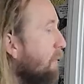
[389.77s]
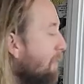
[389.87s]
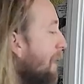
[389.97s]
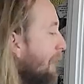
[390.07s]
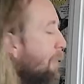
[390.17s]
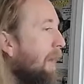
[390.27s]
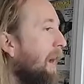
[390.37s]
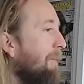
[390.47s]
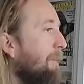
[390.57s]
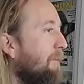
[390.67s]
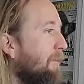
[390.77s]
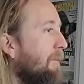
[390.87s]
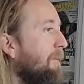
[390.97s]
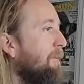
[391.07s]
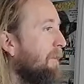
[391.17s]
you might want to have a
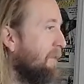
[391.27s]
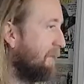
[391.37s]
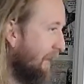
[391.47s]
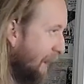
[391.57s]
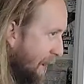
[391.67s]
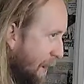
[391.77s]
metronome to kind